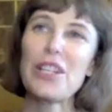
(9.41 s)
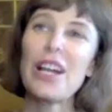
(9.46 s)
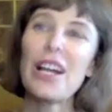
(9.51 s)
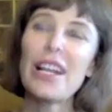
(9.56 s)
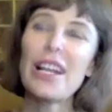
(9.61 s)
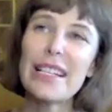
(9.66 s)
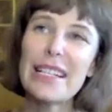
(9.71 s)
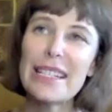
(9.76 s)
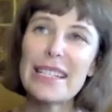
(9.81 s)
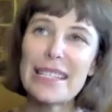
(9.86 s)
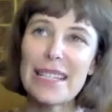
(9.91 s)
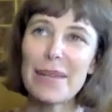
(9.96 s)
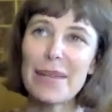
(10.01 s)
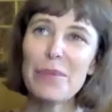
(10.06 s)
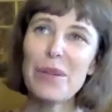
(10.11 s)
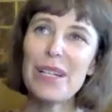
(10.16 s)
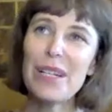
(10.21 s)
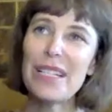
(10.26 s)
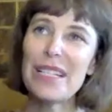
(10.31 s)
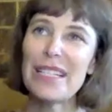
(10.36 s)
i in some
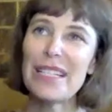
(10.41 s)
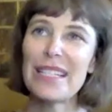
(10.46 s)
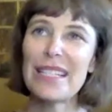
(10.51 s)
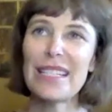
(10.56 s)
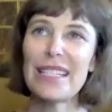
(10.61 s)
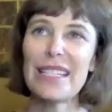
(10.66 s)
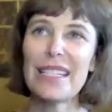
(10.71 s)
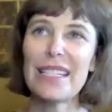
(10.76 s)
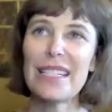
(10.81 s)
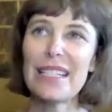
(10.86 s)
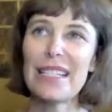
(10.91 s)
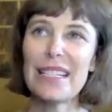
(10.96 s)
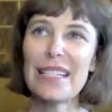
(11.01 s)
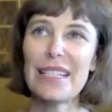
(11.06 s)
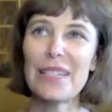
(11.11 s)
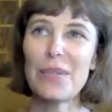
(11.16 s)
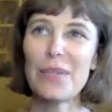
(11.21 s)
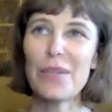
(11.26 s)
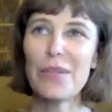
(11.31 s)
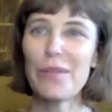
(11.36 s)
ways,
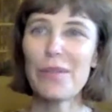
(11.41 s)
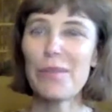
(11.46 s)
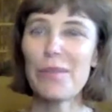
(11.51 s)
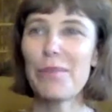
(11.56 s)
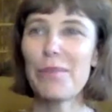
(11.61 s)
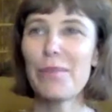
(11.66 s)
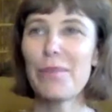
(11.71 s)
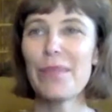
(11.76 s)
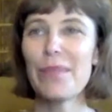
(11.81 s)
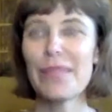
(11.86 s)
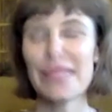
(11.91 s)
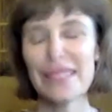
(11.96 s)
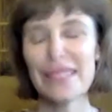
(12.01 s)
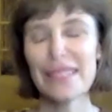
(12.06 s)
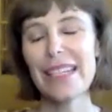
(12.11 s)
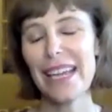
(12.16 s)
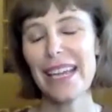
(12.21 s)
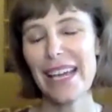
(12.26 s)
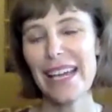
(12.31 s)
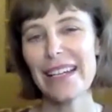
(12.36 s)
that's sort of a, this is
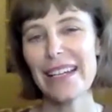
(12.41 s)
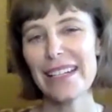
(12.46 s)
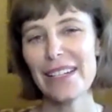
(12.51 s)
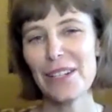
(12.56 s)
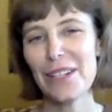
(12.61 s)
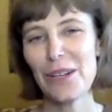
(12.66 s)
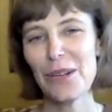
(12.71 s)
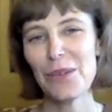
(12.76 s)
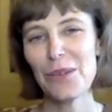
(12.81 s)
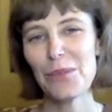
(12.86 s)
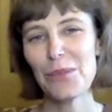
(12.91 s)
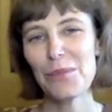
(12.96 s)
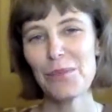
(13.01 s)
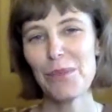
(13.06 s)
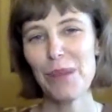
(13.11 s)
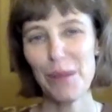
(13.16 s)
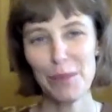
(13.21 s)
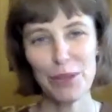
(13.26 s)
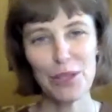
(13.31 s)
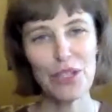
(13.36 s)
again, you know,
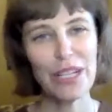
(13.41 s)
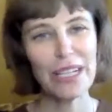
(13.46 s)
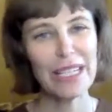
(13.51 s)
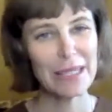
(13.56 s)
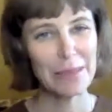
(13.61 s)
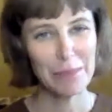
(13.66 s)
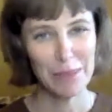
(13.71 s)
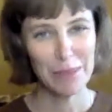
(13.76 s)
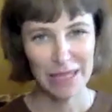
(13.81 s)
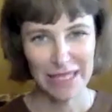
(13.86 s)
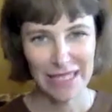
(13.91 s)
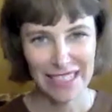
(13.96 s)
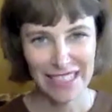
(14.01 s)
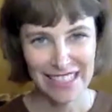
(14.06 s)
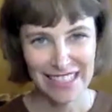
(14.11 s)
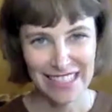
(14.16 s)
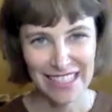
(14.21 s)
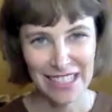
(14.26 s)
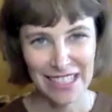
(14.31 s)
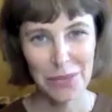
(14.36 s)
publishing is a
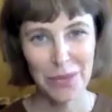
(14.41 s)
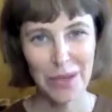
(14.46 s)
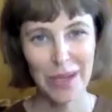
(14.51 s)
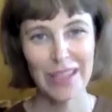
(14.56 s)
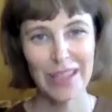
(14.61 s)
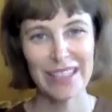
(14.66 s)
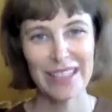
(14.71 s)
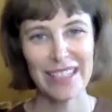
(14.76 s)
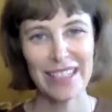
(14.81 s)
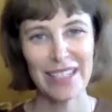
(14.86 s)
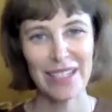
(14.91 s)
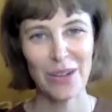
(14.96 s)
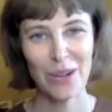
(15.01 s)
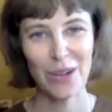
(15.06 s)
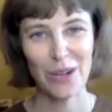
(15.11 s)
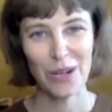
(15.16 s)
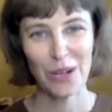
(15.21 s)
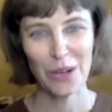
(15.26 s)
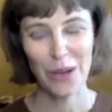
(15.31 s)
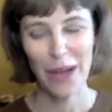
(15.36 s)
business as well as is an
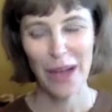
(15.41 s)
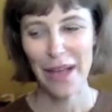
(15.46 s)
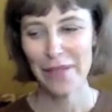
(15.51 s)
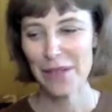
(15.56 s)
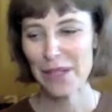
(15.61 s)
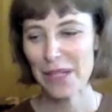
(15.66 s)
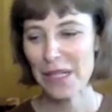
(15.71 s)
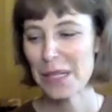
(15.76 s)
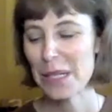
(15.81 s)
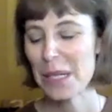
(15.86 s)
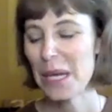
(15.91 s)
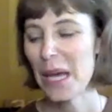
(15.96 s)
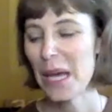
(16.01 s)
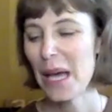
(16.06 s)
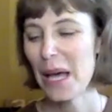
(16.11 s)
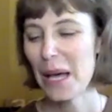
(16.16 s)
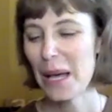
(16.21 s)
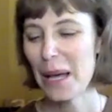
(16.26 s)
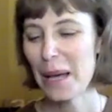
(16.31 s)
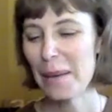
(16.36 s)
art and a craft.
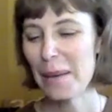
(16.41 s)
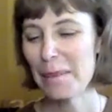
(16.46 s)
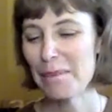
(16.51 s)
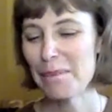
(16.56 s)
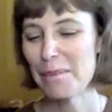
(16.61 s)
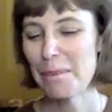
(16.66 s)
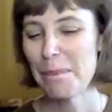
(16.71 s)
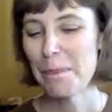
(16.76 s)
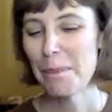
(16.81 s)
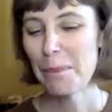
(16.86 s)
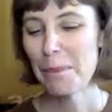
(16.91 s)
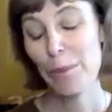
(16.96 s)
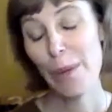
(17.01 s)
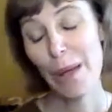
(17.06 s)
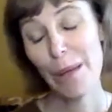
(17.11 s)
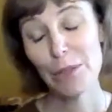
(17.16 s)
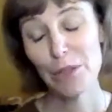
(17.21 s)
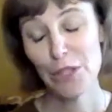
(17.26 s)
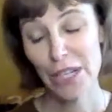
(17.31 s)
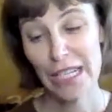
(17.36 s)
Um, well,
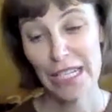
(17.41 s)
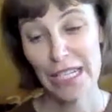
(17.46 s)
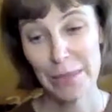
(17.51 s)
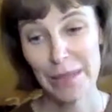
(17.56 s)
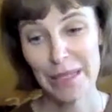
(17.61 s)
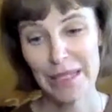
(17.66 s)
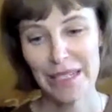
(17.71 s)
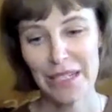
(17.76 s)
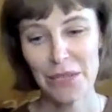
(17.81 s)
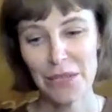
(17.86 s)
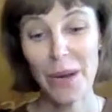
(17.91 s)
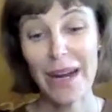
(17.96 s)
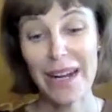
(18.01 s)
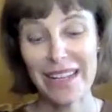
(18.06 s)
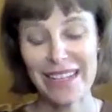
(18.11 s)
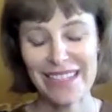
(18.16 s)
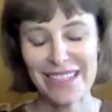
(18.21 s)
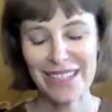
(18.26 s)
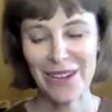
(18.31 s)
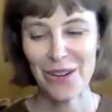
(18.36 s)
publishing is business,
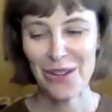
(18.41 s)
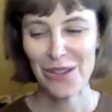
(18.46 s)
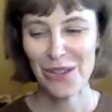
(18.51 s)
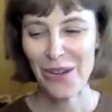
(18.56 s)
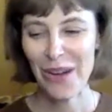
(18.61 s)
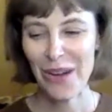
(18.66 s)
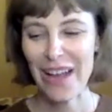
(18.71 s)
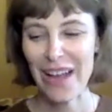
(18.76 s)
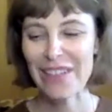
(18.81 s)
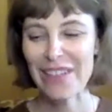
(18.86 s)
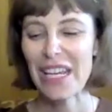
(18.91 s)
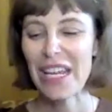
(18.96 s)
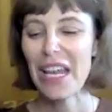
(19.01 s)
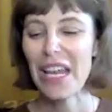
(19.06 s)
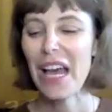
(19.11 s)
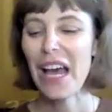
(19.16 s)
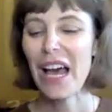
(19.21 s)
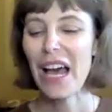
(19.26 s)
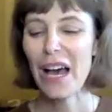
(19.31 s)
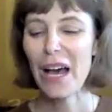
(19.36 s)
writing is the art and craft.
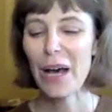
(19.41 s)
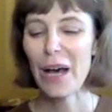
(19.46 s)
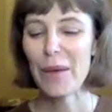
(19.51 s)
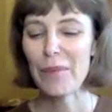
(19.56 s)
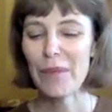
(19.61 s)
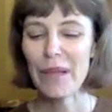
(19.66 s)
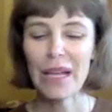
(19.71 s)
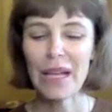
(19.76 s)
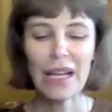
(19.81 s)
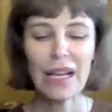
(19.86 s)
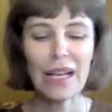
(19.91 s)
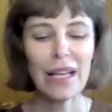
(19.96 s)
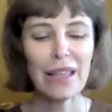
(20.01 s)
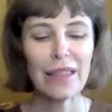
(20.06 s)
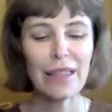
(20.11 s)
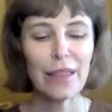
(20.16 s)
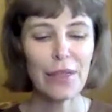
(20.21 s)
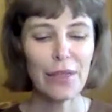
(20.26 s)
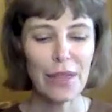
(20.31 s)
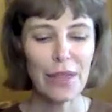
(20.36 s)
Um,
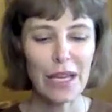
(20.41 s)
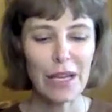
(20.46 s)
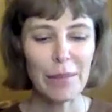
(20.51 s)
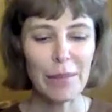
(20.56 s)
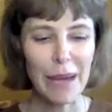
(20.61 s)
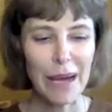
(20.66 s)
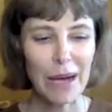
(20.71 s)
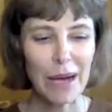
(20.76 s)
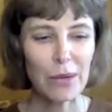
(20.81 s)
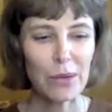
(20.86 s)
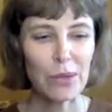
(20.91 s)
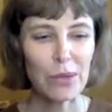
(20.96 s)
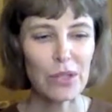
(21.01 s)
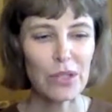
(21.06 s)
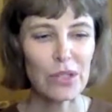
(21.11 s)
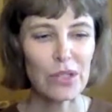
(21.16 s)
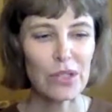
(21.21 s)
the thing about